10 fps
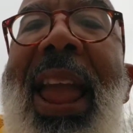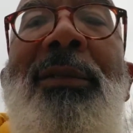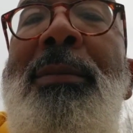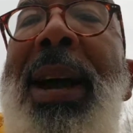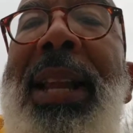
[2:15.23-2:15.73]

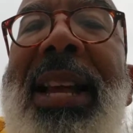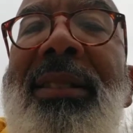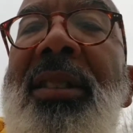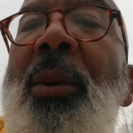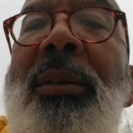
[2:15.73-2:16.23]
everybody has
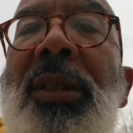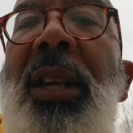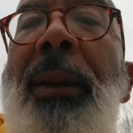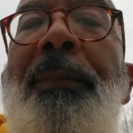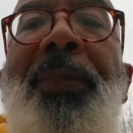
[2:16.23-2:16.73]
to know
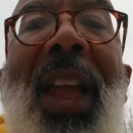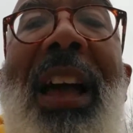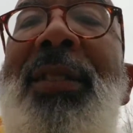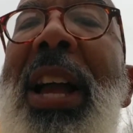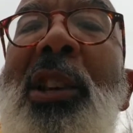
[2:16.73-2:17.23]
everything.
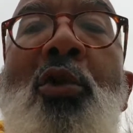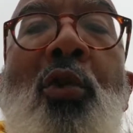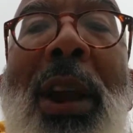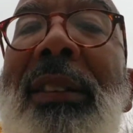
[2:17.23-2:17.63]
I've gotten great